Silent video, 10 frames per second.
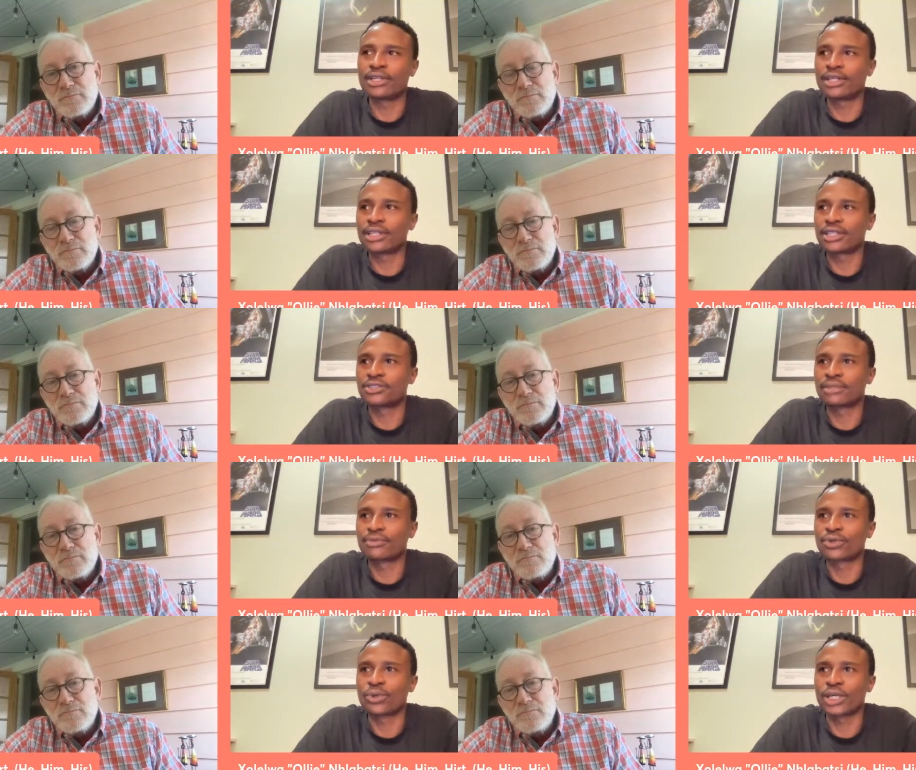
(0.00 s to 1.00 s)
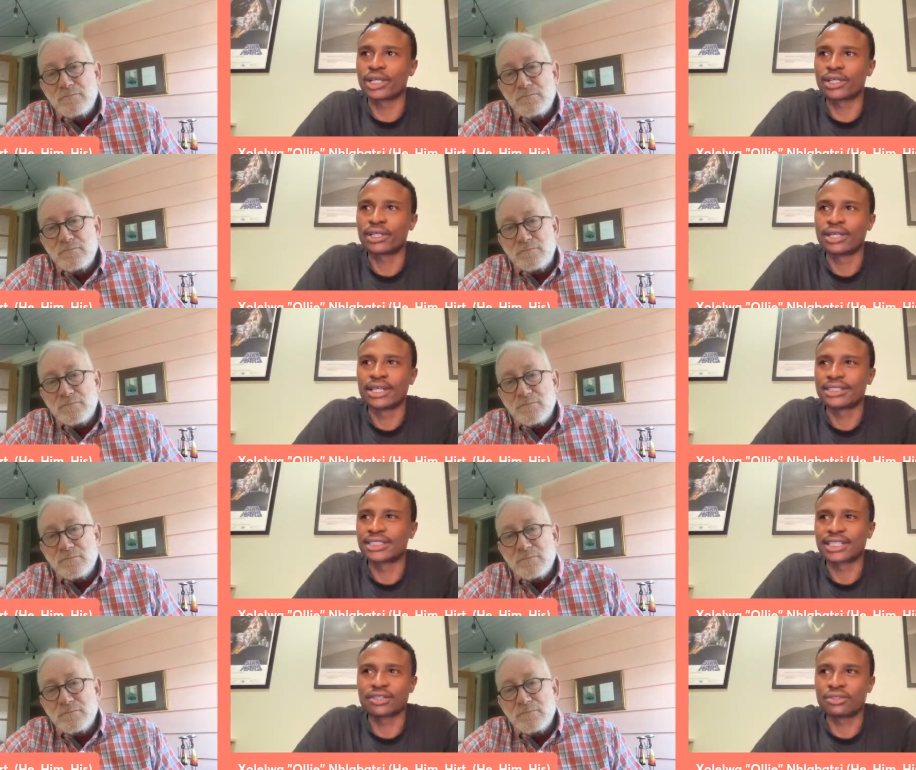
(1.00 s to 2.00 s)
Speaker 1: learning the term queer as a
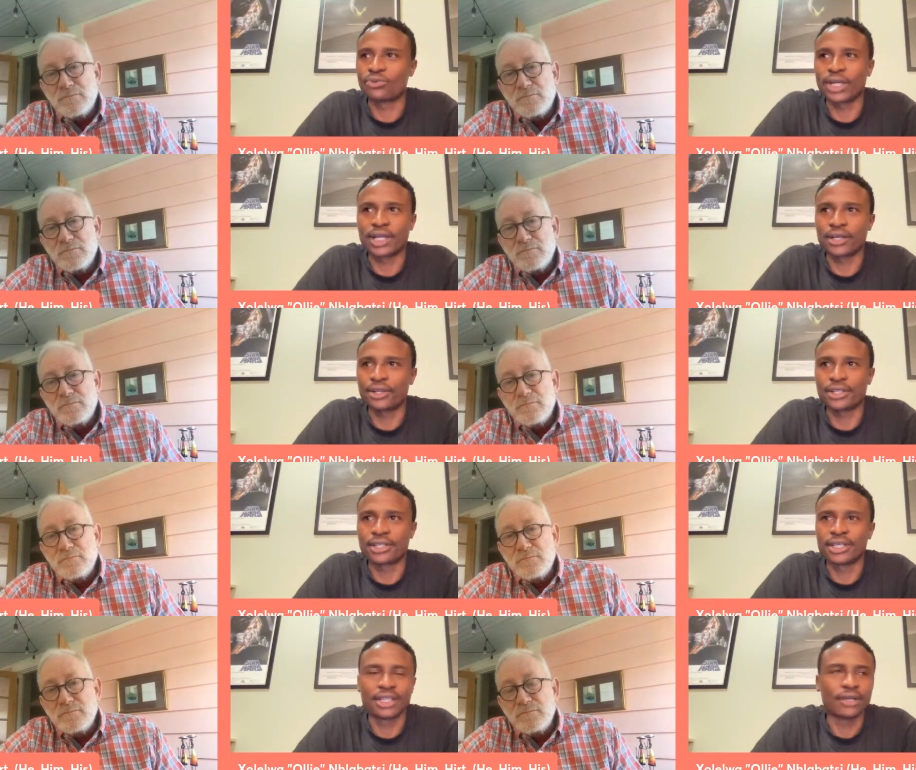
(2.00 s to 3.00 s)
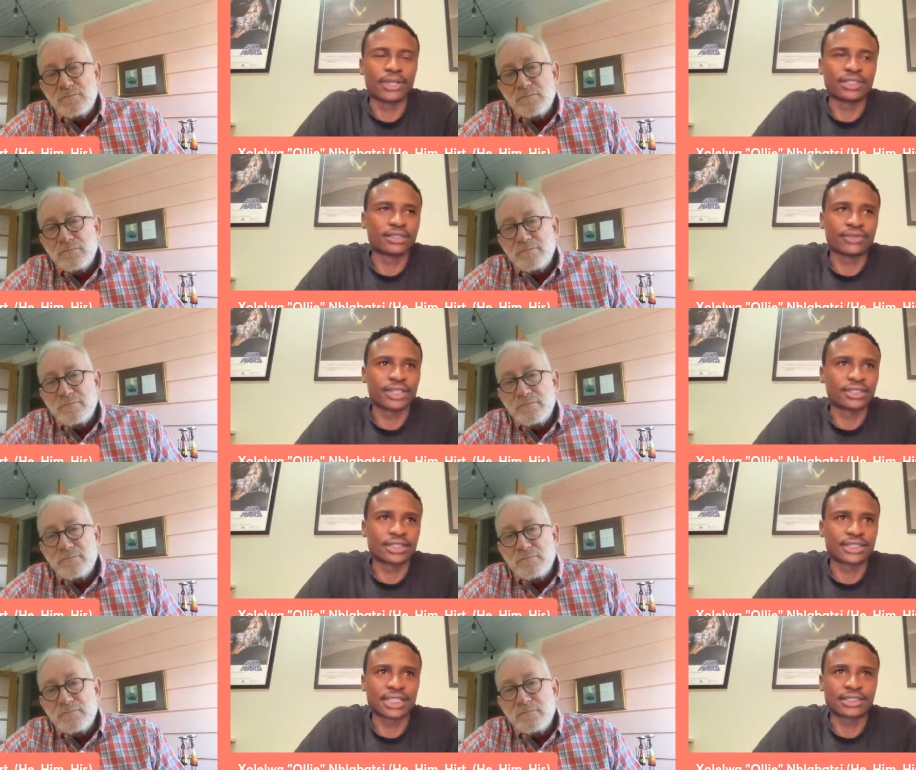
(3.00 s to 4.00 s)
kid. I don't know where I heard it, and I went and ran to
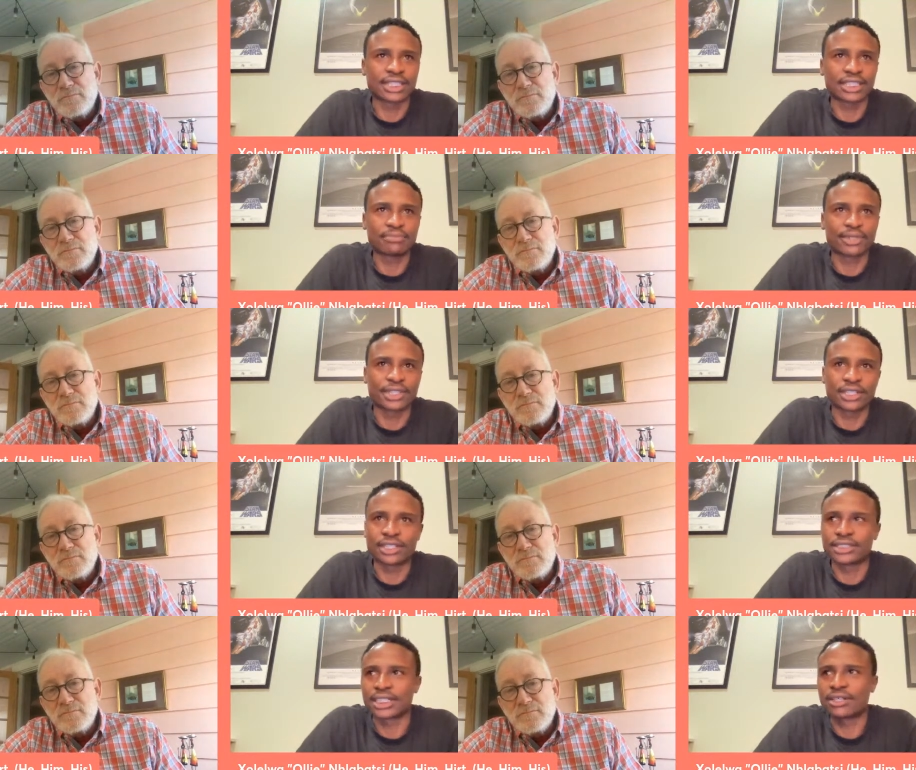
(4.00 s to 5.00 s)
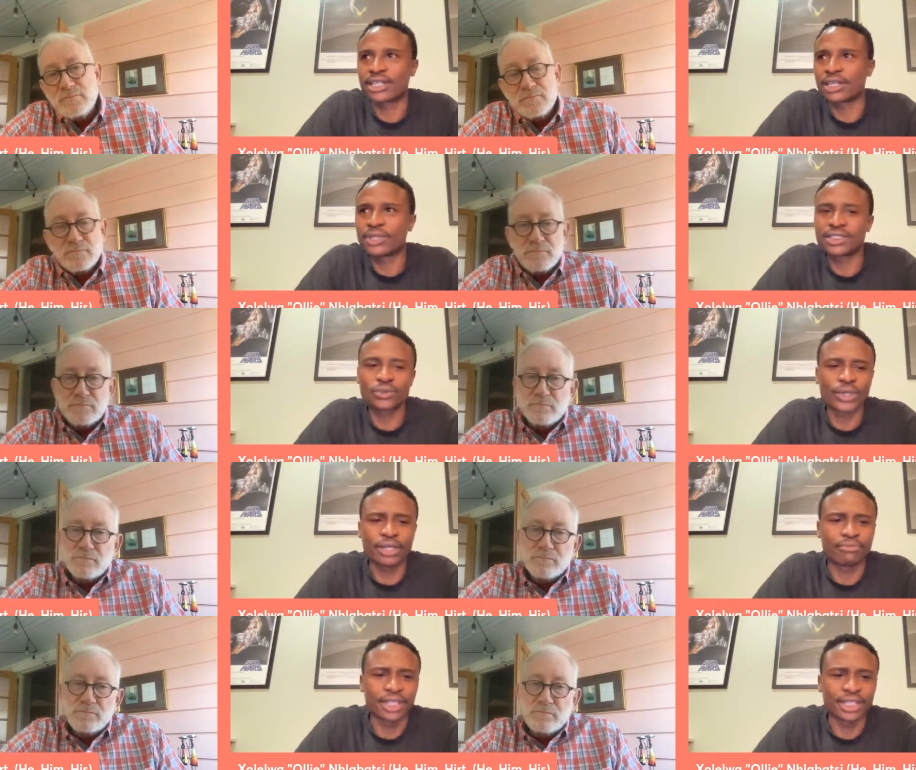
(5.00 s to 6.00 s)
the encyclopedia and I was like, okay, what does queer
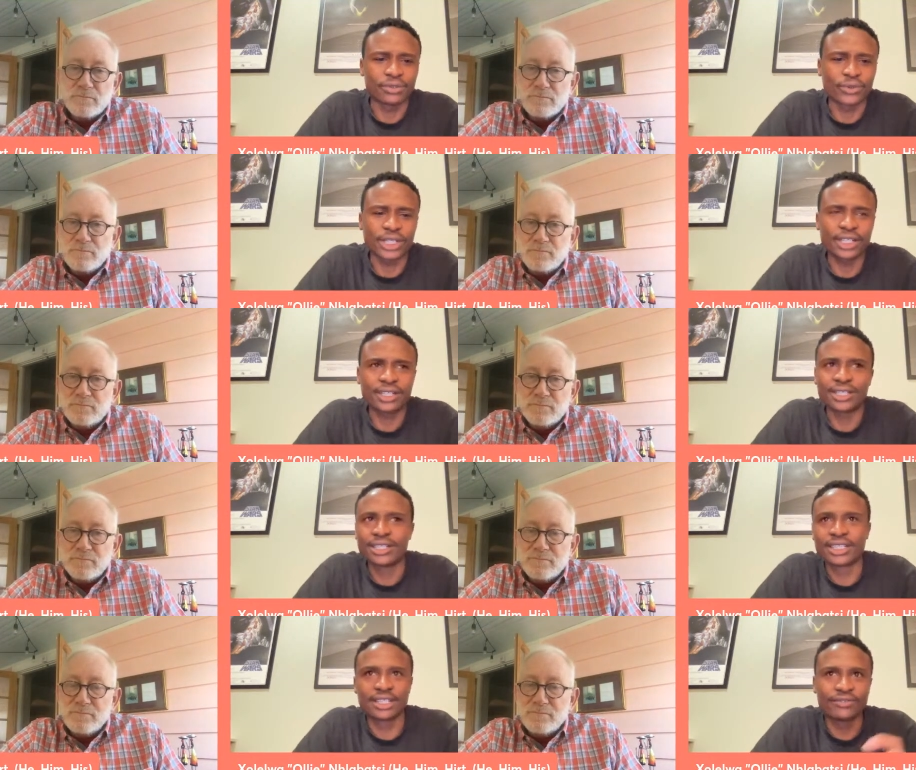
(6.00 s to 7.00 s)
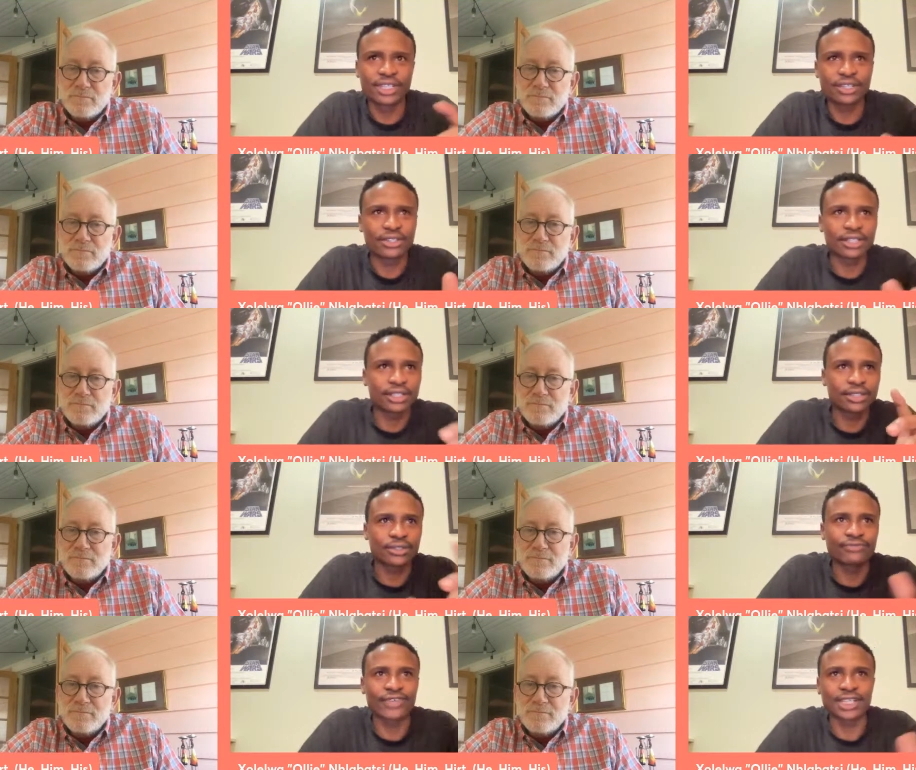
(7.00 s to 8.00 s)
mean? Queer, they didn't really could
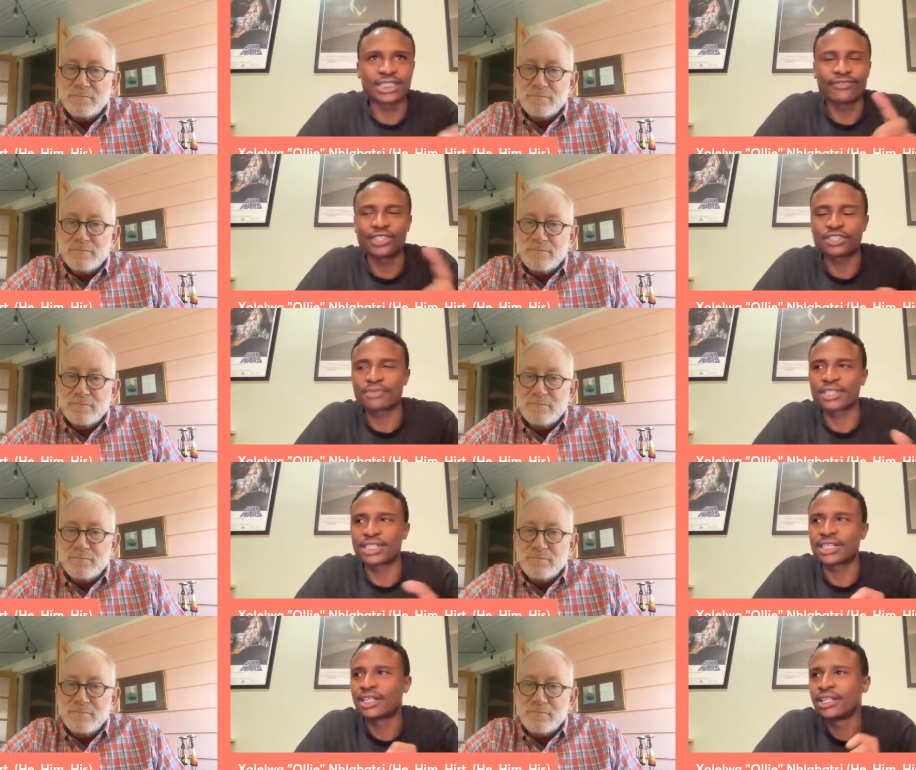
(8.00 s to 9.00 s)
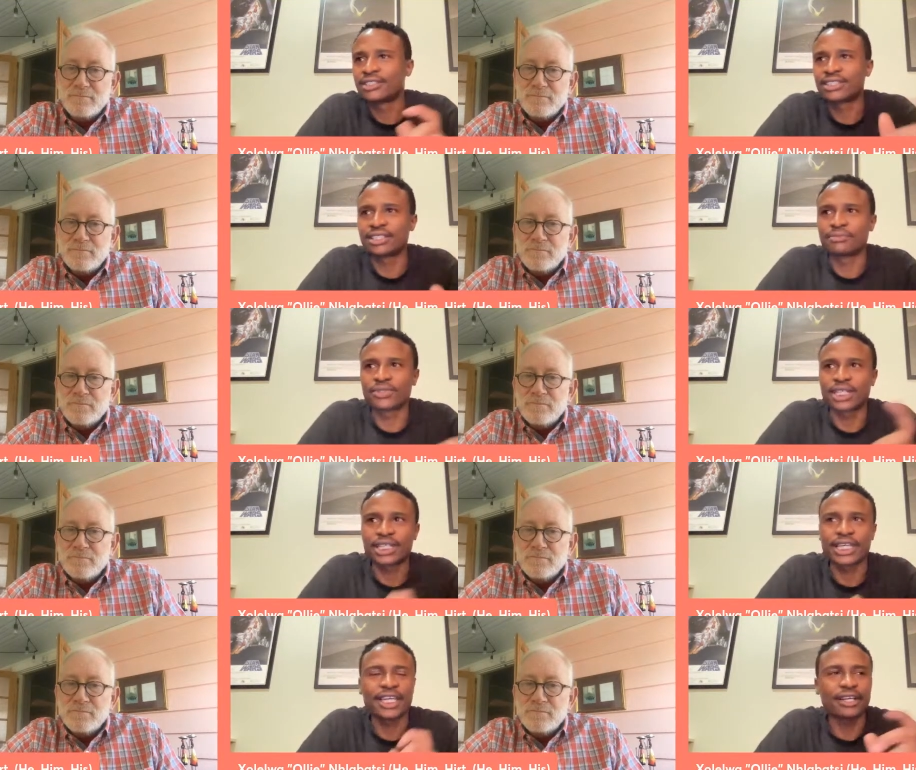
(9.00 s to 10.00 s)
couldn't find a definition, but like synonyms were
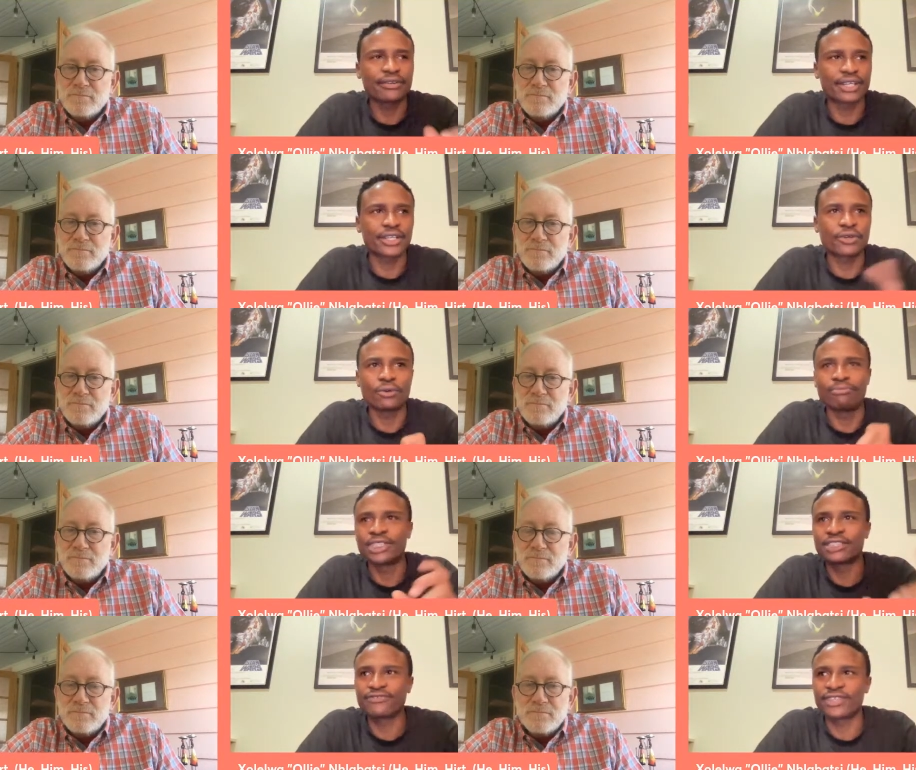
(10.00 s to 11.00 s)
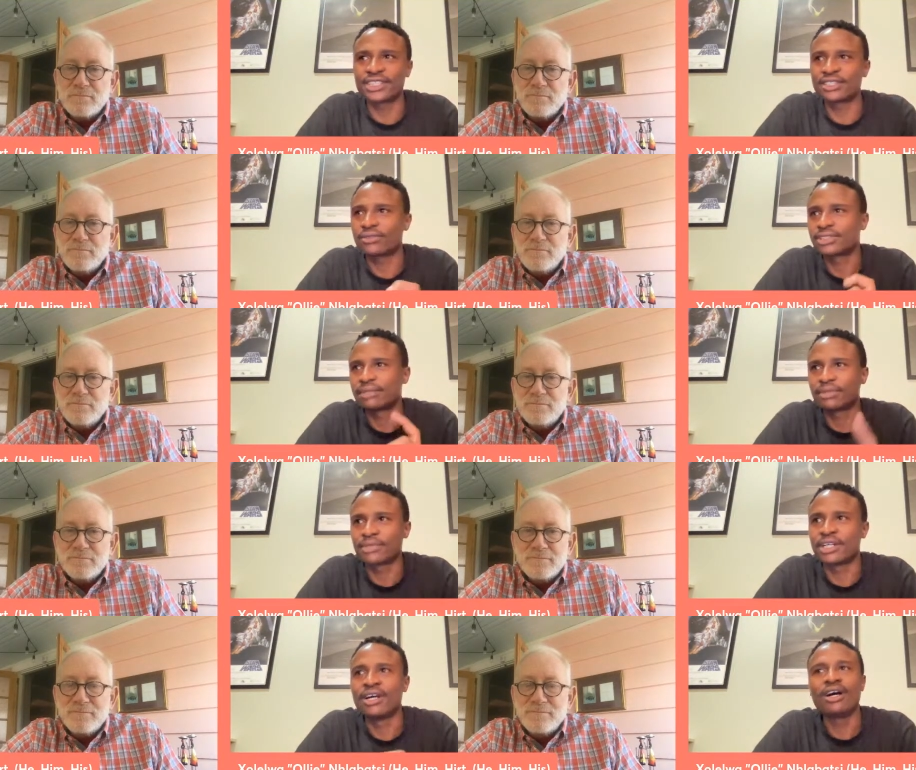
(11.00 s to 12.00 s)
like eerie or misfit or something
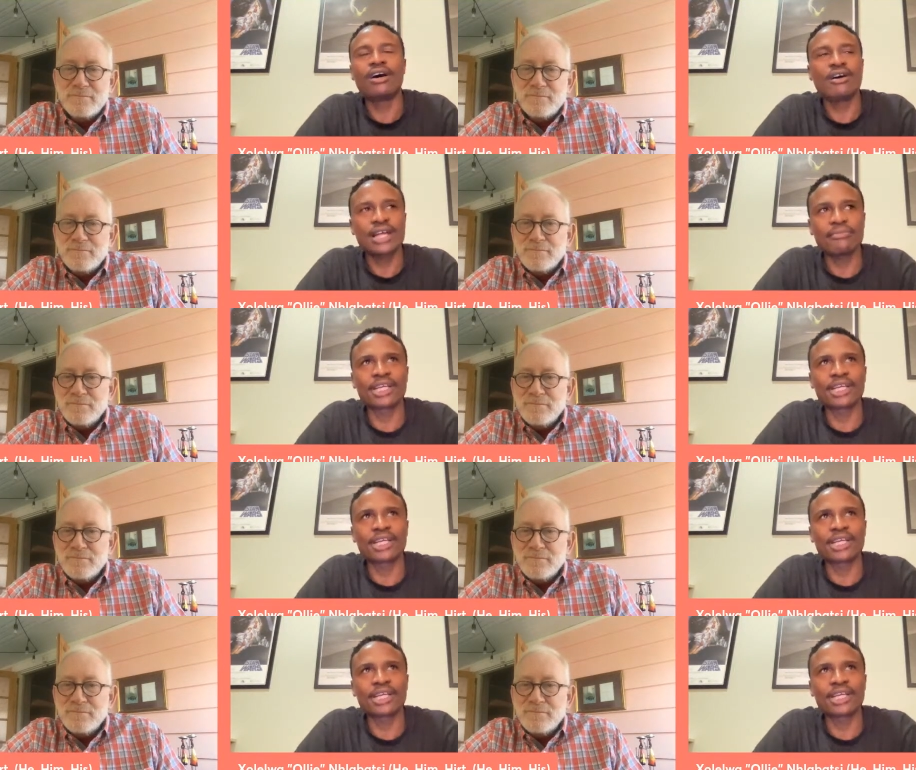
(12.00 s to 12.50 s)
like, oh, that